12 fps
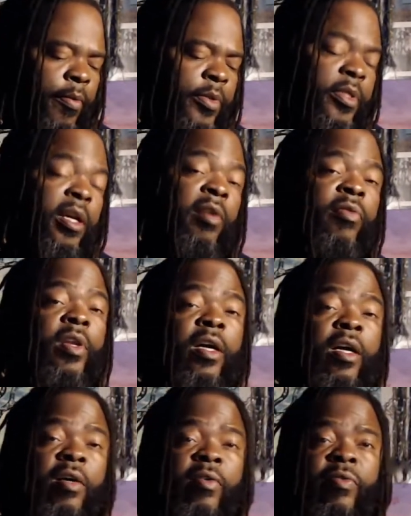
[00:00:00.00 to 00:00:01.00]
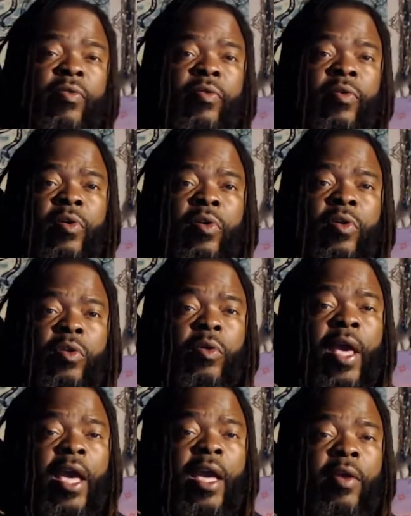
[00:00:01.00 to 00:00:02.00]
self-love, you
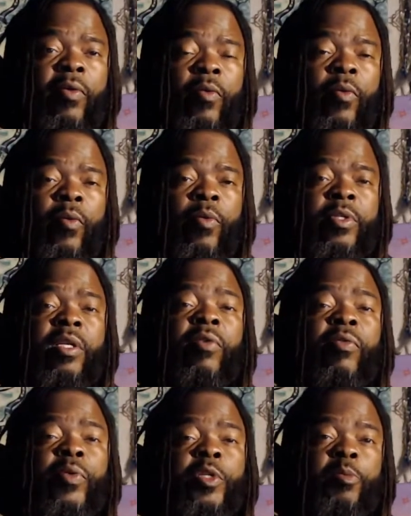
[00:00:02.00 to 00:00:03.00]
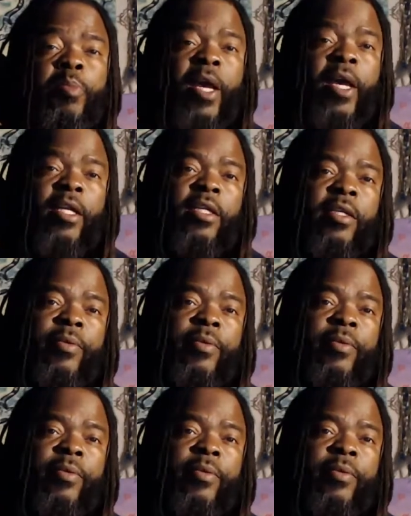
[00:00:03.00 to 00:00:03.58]
gain self-respect,